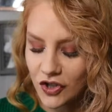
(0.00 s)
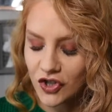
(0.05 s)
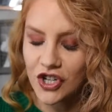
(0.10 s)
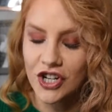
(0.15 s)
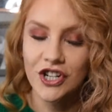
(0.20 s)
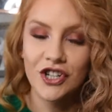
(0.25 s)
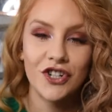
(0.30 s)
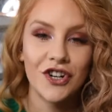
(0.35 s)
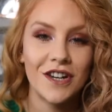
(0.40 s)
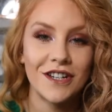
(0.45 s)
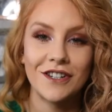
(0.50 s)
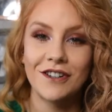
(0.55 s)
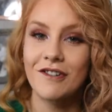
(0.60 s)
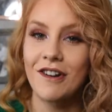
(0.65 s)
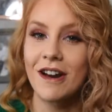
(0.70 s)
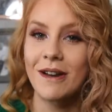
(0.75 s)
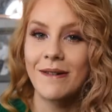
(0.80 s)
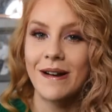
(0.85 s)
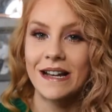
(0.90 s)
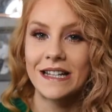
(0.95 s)
Ginger is a
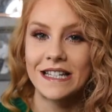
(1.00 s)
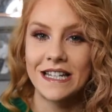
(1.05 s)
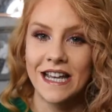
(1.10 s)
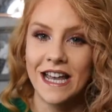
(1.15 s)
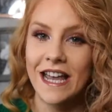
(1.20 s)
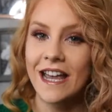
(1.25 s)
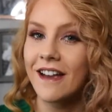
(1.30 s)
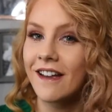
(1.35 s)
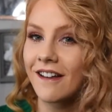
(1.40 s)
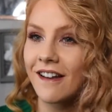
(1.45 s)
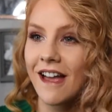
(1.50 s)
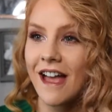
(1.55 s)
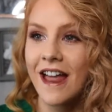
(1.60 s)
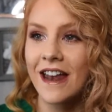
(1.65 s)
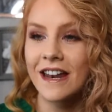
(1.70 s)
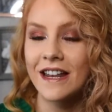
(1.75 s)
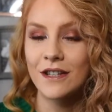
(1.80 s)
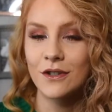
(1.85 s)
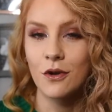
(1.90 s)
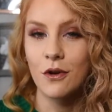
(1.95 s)
great way to kick
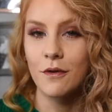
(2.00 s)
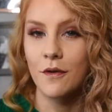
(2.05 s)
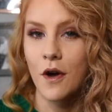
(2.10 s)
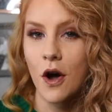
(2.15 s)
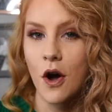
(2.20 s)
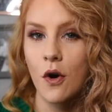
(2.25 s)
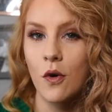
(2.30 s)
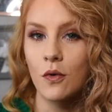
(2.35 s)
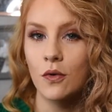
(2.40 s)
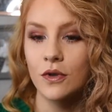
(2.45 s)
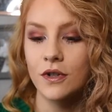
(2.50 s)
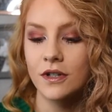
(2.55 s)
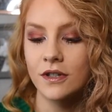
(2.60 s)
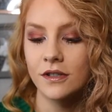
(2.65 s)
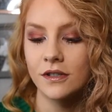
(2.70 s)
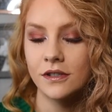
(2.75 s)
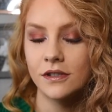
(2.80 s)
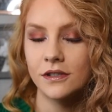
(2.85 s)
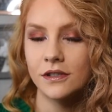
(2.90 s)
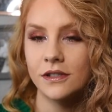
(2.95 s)
any sort of cold
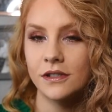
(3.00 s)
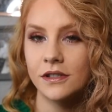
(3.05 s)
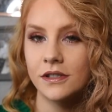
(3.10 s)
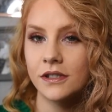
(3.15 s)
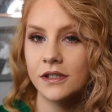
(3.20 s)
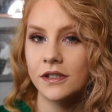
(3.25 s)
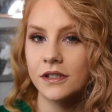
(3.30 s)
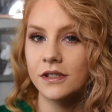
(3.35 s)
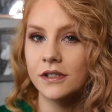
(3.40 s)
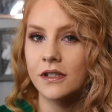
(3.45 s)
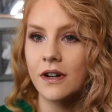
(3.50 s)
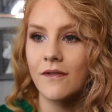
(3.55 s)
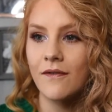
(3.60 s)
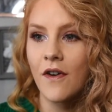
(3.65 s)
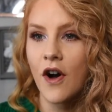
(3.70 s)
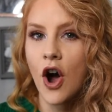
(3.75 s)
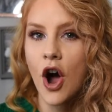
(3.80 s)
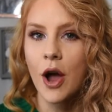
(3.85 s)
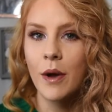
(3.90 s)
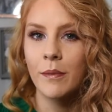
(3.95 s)

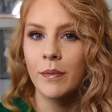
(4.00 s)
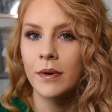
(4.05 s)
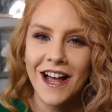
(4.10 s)
vibe.